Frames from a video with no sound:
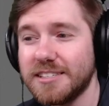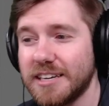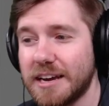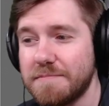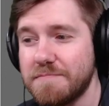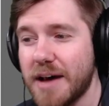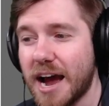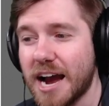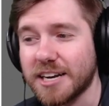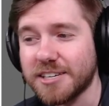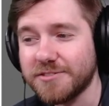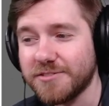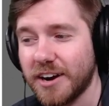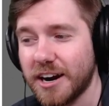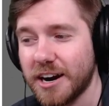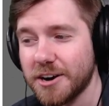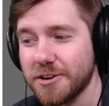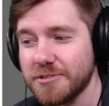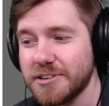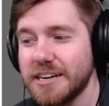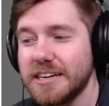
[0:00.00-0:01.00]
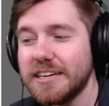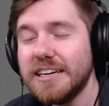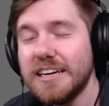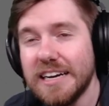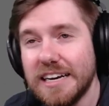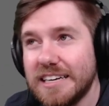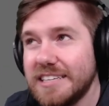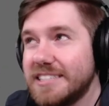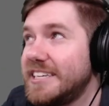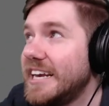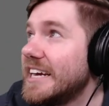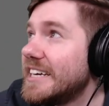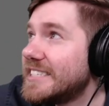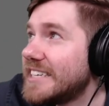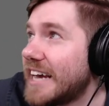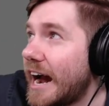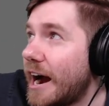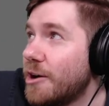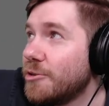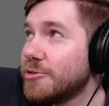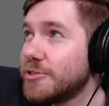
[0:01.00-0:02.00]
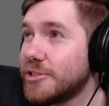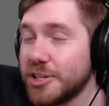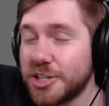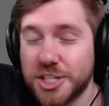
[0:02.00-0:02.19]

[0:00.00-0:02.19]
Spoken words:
at max fire rate takes out the